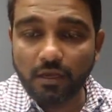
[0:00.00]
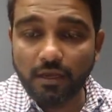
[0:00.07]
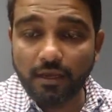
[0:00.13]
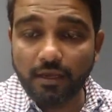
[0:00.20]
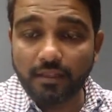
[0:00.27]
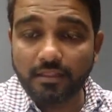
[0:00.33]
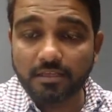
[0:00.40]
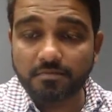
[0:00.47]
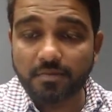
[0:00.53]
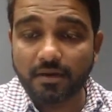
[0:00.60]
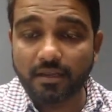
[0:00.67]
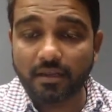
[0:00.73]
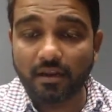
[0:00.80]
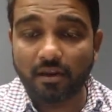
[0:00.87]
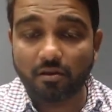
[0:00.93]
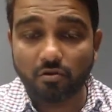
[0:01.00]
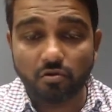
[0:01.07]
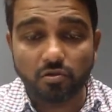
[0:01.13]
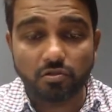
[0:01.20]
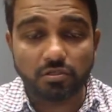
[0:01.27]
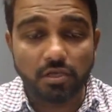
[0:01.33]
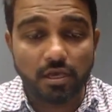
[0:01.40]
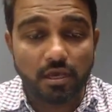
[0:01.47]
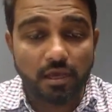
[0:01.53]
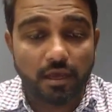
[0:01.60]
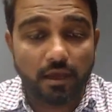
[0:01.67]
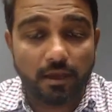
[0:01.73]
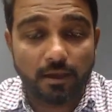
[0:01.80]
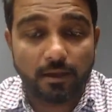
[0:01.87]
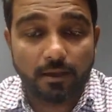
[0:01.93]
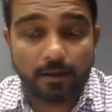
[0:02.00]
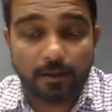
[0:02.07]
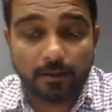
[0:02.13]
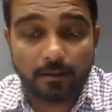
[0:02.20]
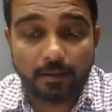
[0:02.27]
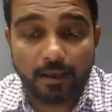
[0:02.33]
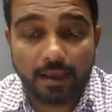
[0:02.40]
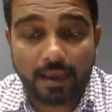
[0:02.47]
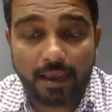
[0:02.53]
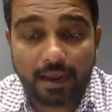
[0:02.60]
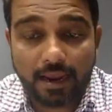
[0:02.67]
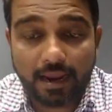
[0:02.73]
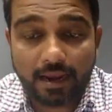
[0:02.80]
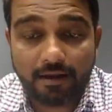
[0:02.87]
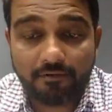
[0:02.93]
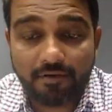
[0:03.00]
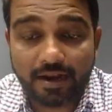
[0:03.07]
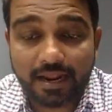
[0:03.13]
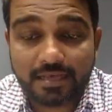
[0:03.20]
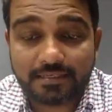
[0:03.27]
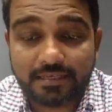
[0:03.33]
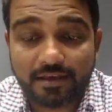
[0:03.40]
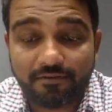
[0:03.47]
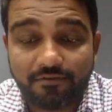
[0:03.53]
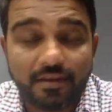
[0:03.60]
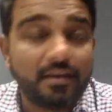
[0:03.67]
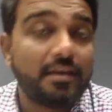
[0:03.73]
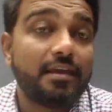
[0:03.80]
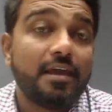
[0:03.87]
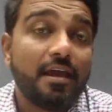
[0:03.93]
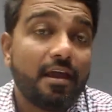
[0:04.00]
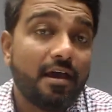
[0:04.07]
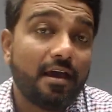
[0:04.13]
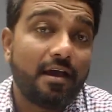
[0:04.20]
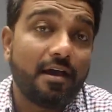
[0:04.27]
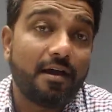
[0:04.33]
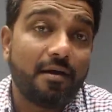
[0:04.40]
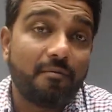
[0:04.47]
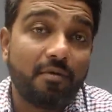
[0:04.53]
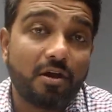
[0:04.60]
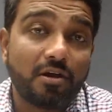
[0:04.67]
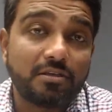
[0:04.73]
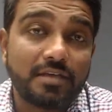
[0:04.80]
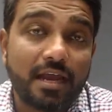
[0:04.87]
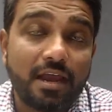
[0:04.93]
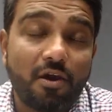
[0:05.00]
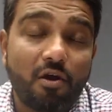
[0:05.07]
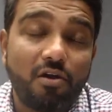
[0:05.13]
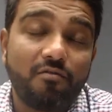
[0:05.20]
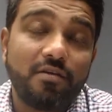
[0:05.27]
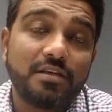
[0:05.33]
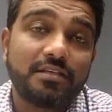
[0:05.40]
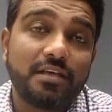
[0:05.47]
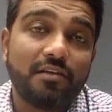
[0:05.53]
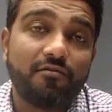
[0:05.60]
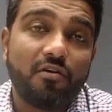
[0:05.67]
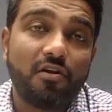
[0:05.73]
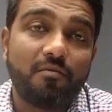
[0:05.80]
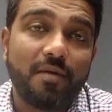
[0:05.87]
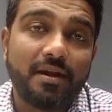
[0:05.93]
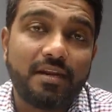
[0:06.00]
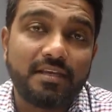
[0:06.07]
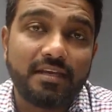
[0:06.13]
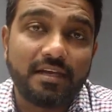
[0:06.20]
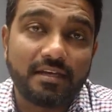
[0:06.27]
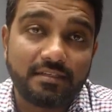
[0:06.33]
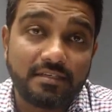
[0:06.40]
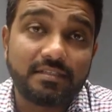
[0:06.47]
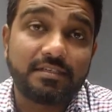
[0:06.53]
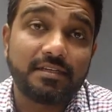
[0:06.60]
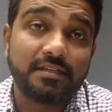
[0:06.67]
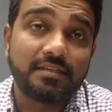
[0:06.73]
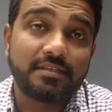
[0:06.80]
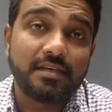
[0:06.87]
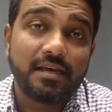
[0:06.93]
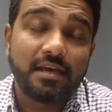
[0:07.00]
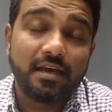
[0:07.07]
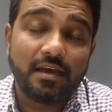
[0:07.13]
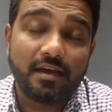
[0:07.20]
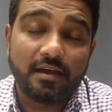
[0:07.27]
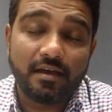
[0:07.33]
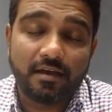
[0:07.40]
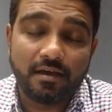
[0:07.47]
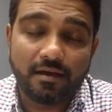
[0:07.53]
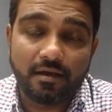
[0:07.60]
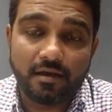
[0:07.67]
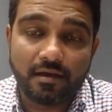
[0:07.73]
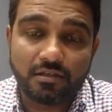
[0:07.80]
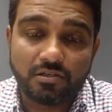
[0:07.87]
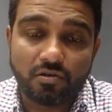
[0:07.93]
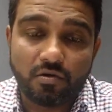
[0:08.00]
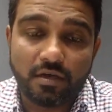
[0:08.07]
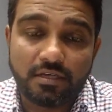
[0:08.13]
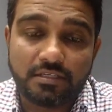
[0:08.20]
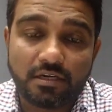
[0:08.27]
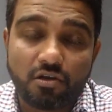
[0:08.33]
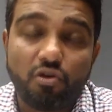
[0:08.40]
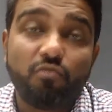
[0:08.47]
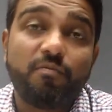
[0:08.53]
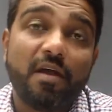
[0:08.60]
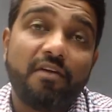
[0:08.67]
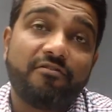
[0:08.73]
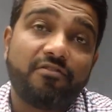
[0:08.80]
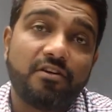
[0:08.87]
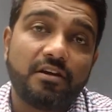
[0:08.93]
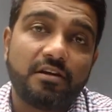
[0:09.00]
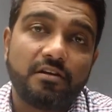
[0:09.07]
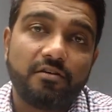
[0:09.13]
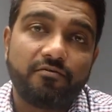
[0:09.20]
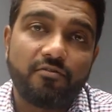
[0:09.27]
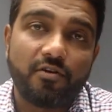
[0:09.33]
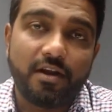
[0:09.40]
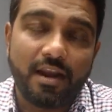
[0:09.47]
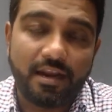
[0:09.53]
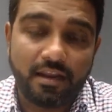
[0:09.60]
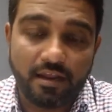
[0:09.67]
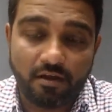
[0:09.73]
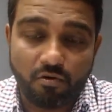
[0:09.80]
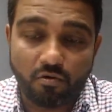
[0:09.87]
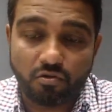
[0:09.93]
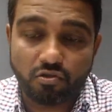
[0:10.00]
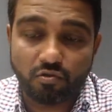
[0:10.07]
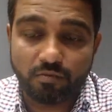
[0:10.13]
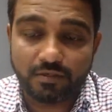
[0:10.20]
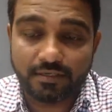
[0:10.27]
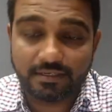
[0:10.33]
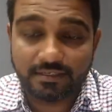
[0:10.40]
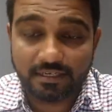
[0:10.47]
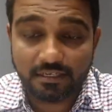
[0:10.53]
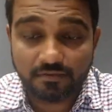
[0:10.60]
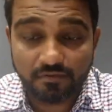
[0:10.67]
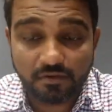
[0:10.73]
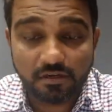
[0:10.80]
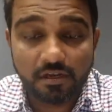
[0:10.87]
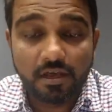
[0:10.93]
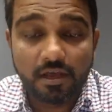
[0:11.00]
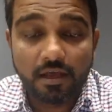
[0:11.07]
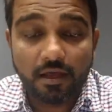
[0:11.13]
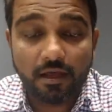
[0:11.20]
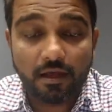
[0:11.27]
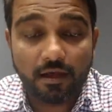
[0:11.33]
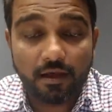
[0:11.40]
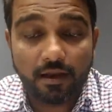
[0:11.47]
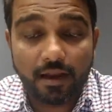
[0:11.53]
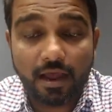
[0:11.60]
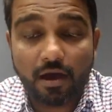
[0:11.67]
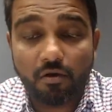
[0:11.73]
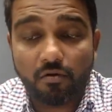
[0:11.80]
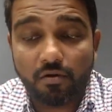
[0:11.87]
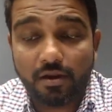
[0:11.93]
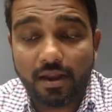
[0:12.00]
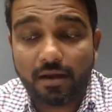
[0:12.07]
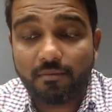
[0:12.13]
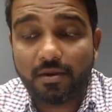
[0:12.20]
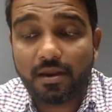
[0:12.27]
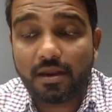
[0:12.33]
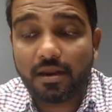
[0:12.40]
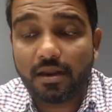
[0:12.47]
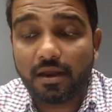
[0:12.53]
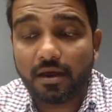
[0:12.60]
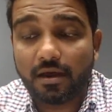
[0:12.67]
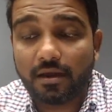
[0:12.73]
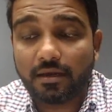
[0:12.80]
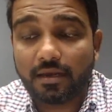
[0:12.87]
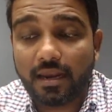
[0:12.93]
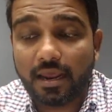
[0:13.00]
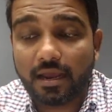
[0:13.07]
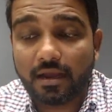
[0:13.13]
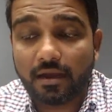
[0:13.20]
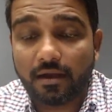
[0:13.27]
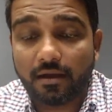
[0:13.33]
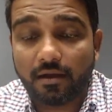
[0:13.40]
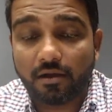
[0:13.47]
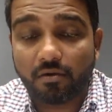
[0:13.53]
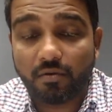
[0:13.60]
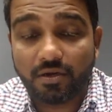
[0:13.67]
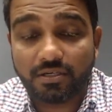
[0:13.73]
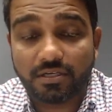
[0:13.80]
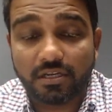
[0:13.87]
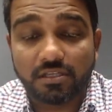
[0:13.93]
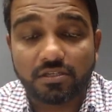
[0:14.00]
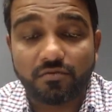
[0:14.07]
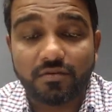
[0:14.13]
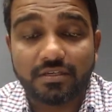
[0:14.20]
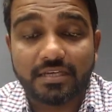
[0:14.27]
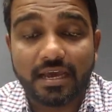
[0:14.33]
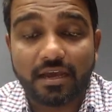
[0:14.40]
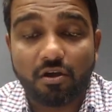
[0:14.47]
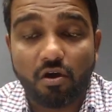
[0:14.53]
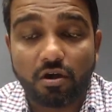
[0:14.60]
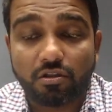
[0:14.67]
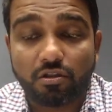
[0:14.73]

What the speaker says: in this particular course. And when I say we, because I always involve my teaching assistants, so it's a group effort for any course to be successful. Now let me take questions which I got